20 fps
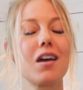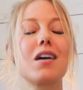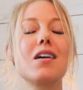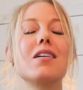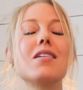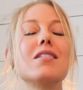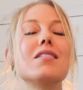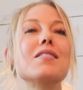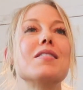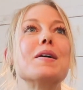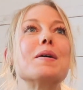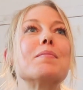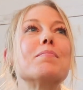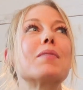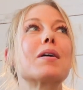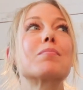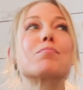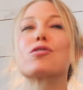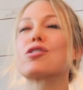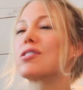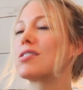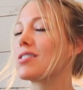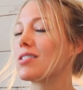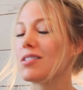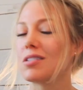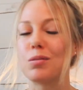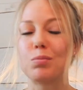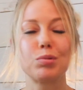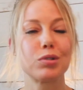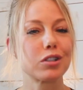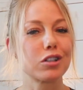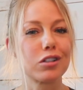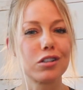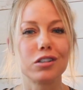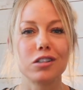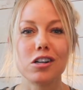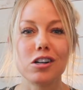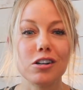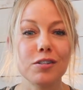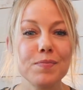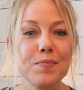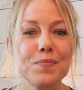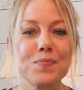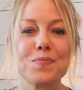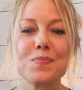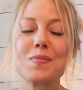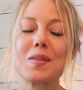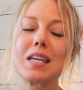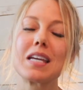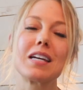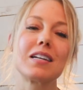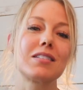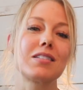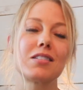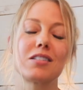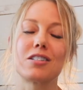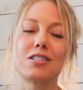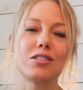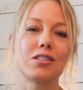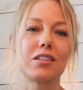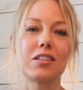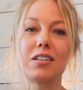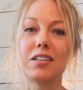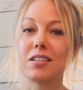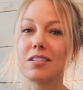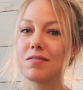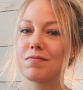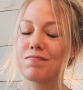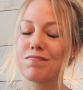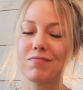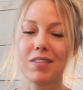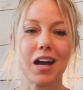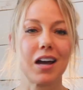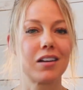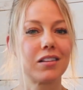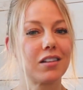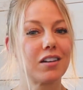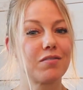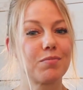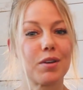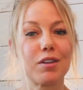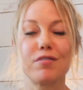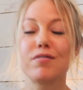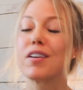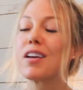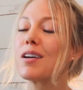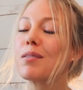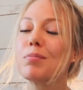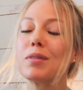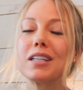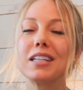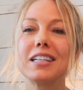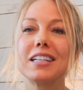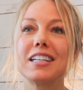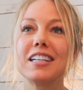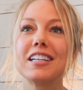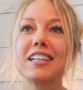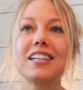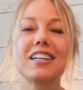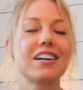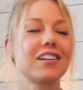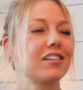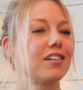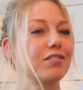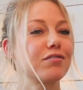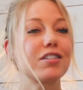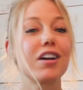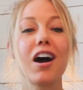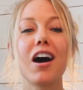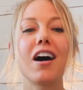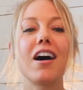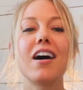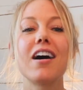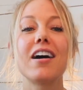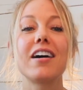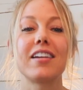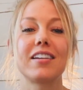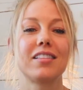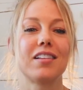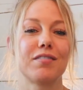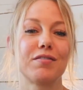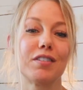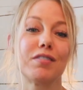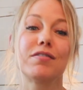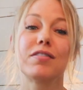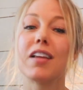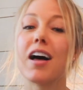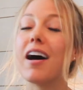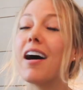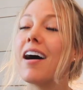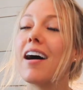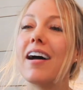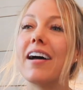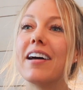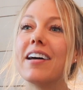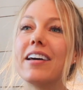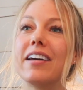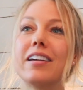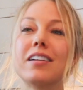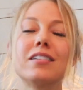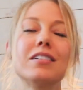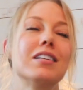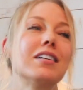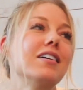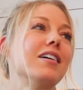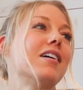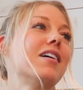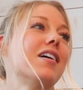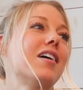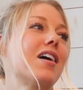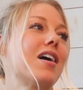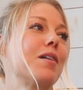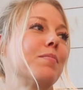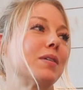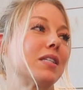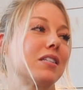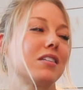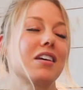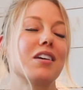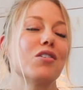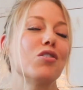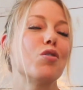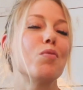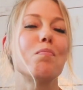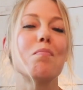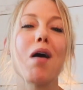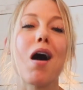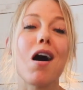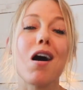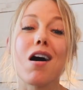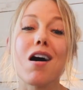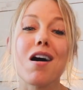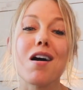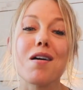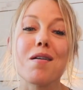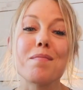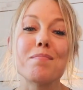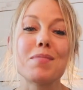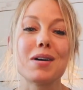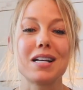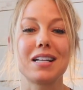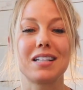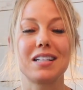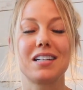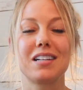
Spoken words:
I'm just a simple girl. Seriously, I love my family, I love God, I love to fly. I'm a stay-at-home mom.